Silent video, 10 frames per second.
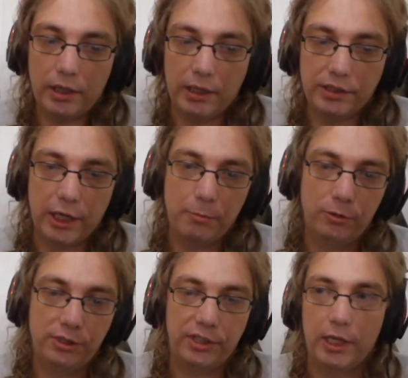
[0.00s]
And time
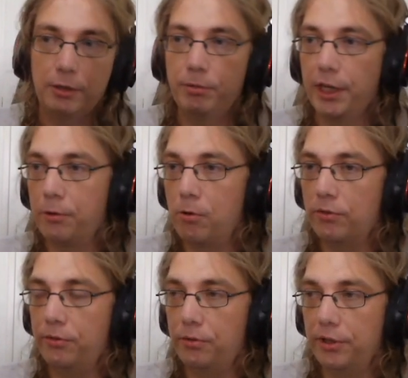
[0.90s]
will start when I
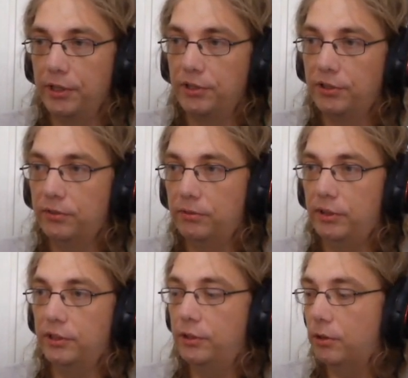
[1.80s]
walk through
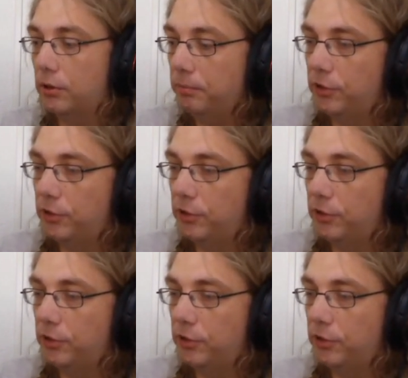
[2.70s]
this door.